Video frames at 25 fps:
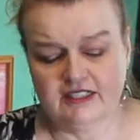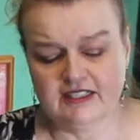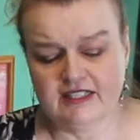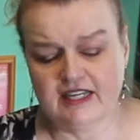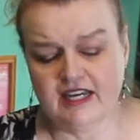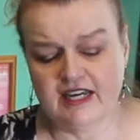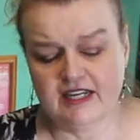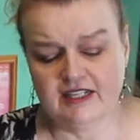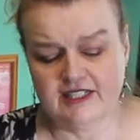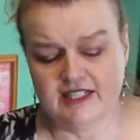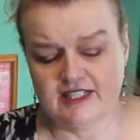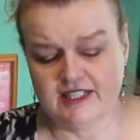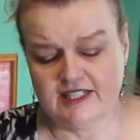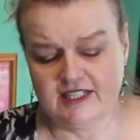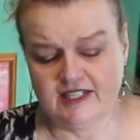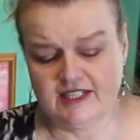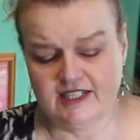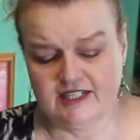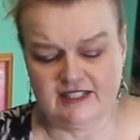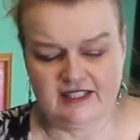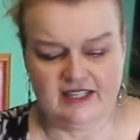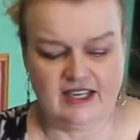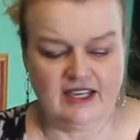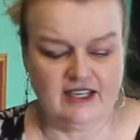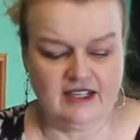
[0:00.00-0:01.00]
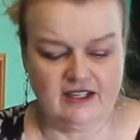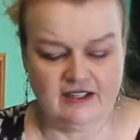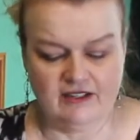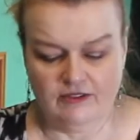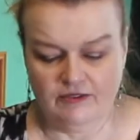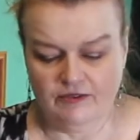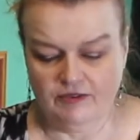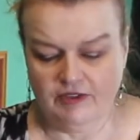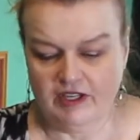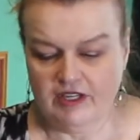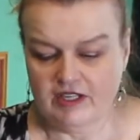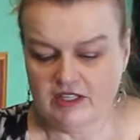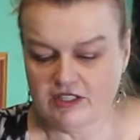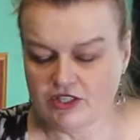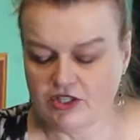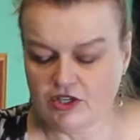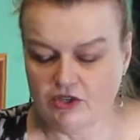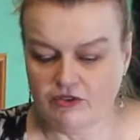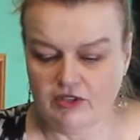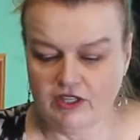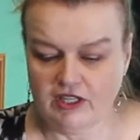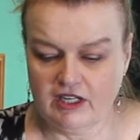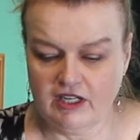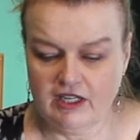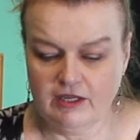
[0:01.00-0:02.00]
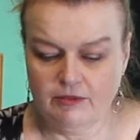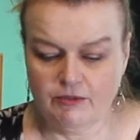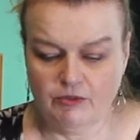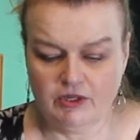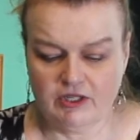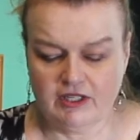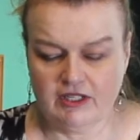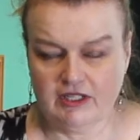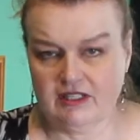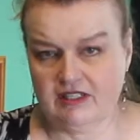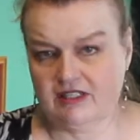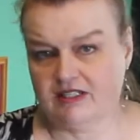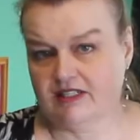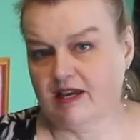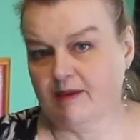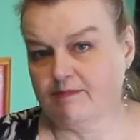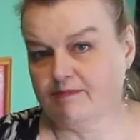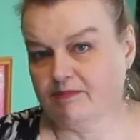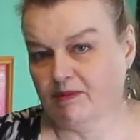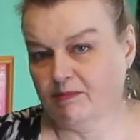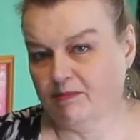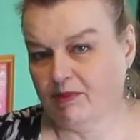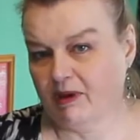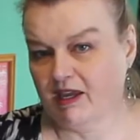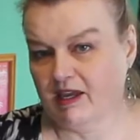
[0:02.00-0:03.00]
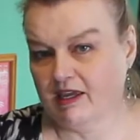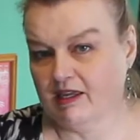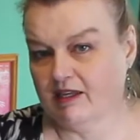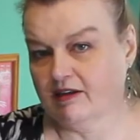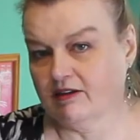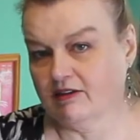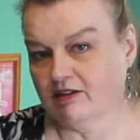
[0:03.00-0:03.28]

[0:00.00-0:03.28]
sanded it down so that it would accept the paint